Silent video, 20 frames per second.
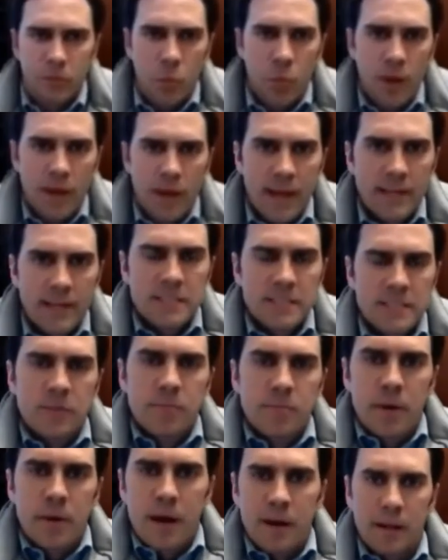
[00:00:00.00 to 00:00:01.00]
the way I see
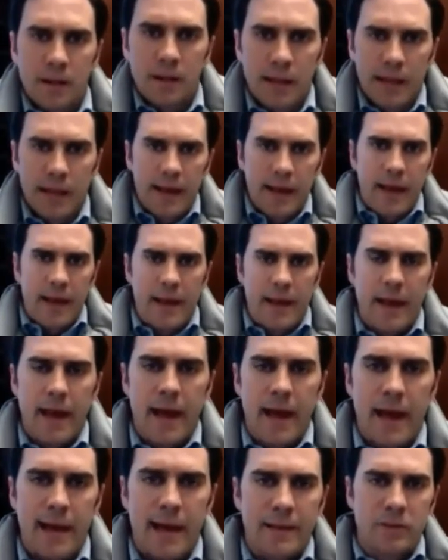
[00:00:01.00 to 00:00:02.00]
your model, I
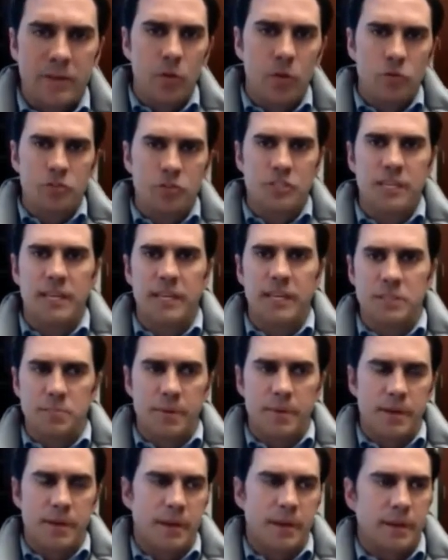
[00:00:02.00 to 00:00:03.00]
don't see it as
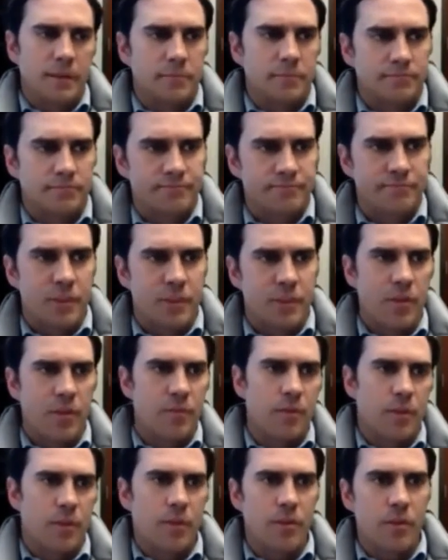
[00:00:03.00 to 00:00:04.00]
being,
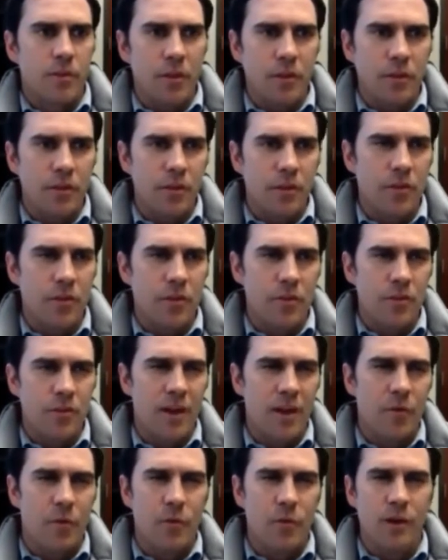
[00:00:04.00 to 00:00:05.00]
you're
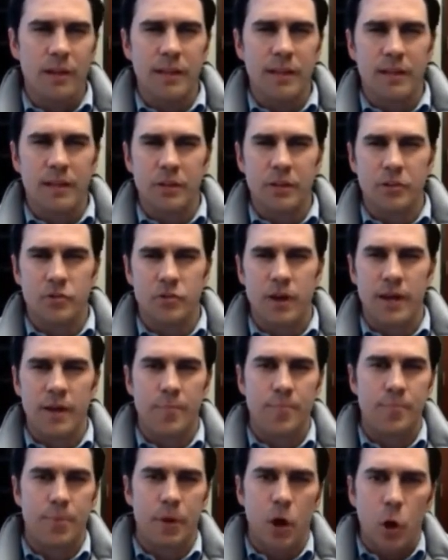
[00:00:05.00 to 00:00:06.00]
not really going to
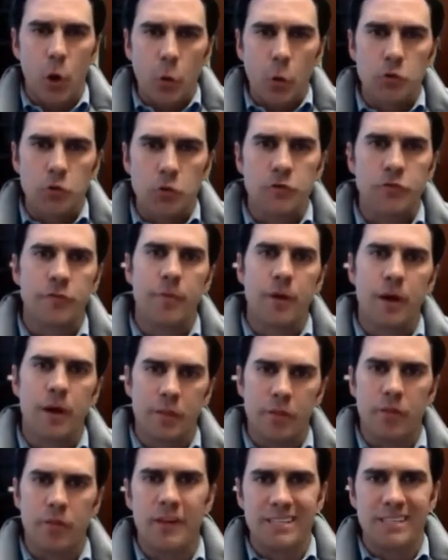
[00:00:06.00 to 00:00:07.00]
try to poach from
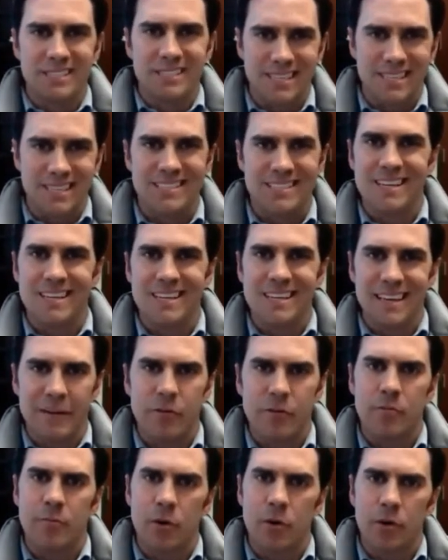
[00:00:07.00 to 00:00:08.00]
other existing
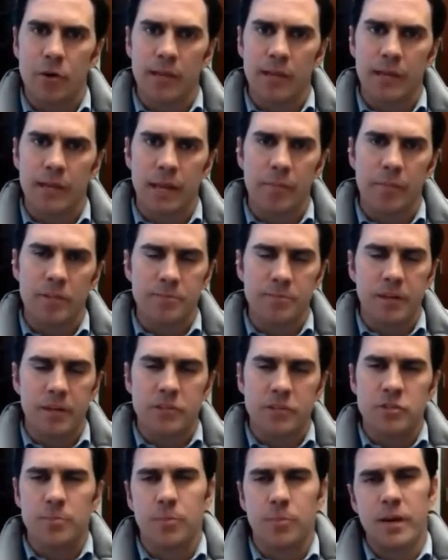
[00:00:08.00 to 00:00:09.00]
network marketing companies
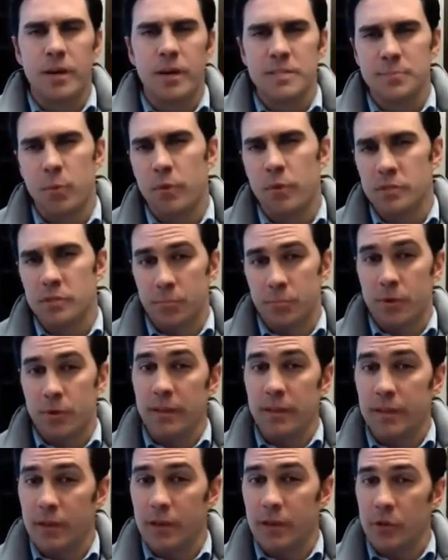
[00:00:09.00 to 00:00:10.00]
because your price point's
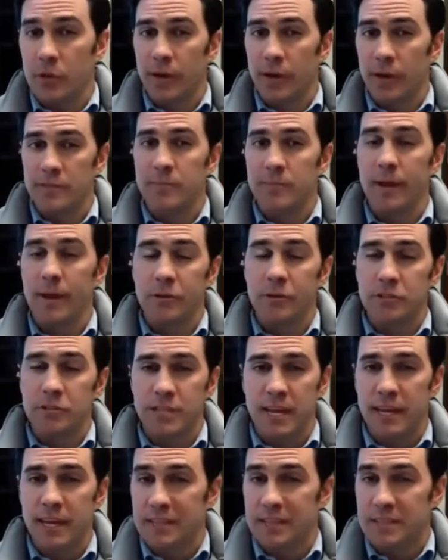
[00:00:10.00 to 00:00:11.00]
pretty low, right? It's my
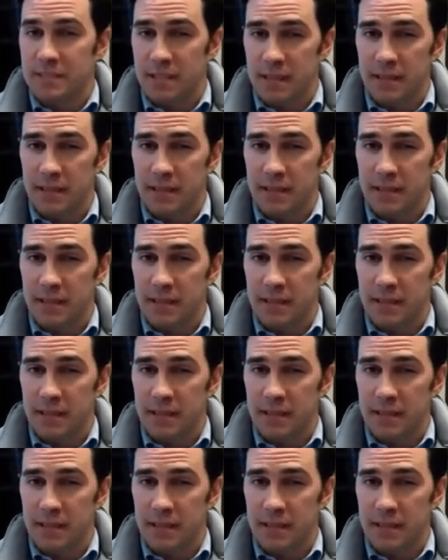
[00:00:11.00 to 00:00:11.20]
understanding it's